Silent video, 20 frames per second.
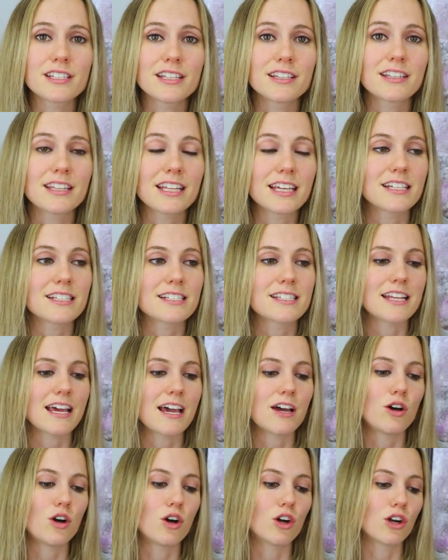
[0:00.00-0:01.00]
and things
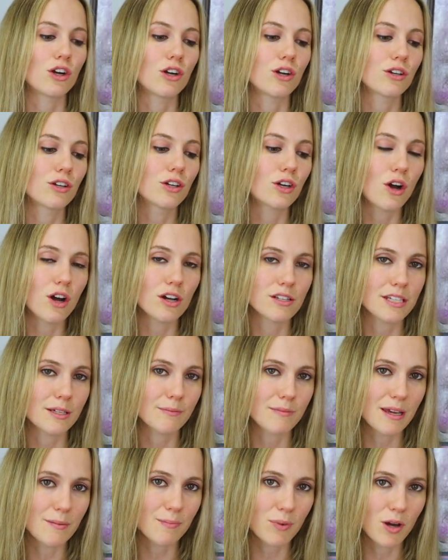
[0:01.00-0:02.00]
that are causing my